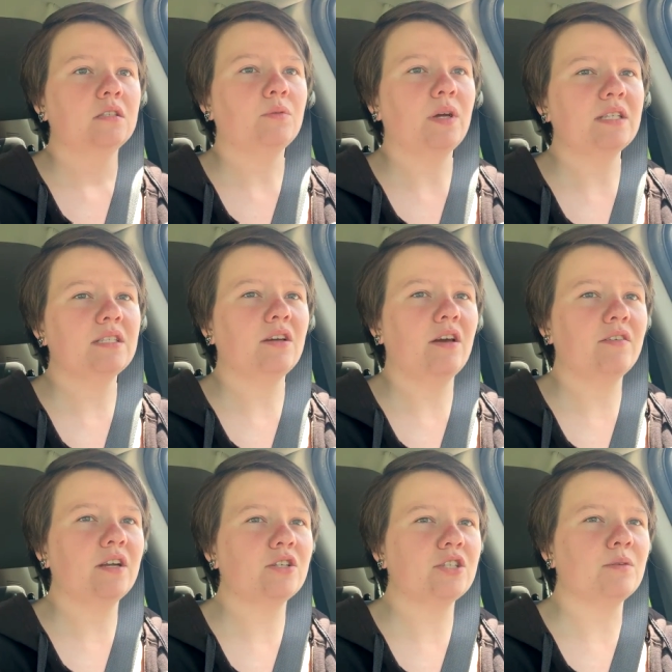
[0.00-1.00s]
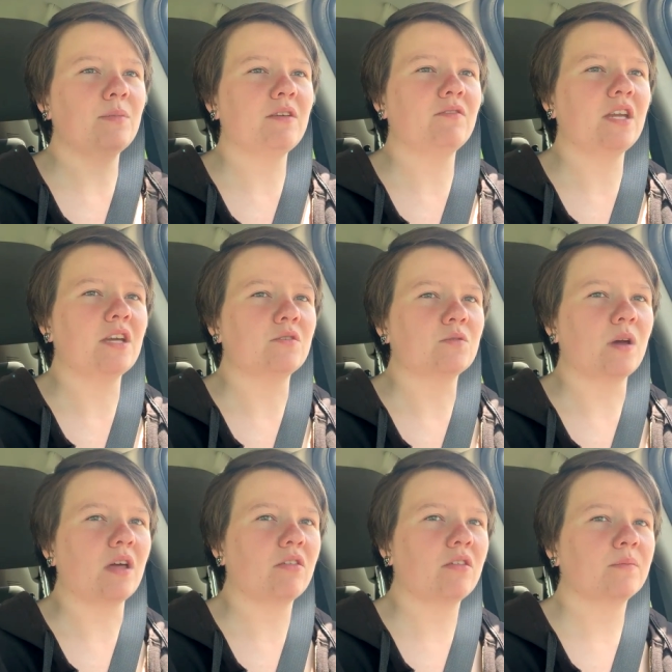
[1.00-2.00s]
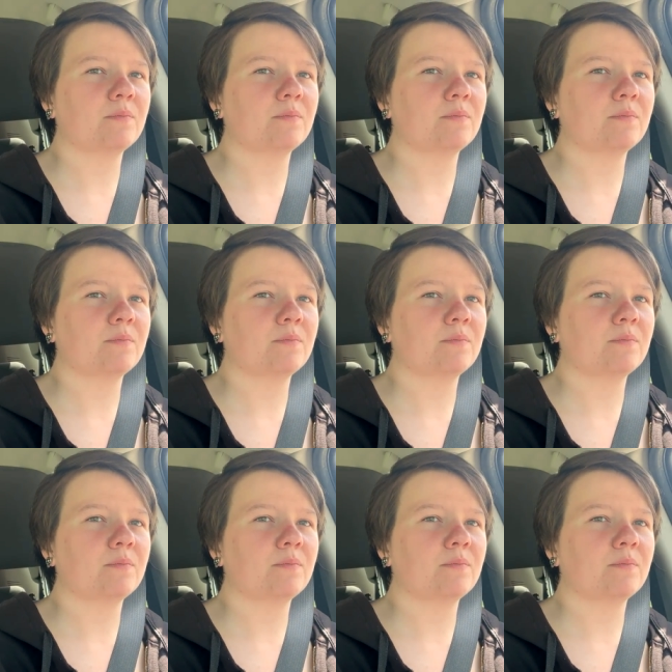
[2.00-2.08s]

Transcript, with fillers: so I can still have energy to make videos with.